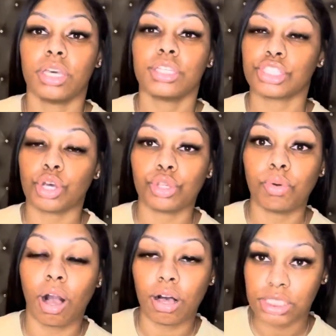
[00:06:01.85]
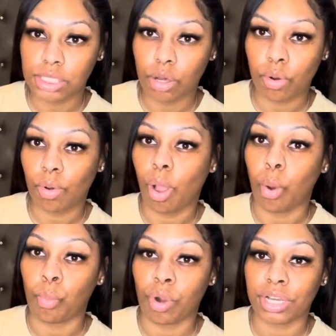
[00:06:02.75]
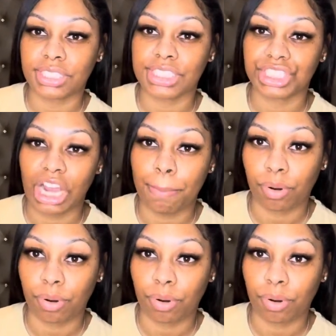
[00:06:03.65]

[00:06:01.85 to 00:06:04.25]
So you also want to shop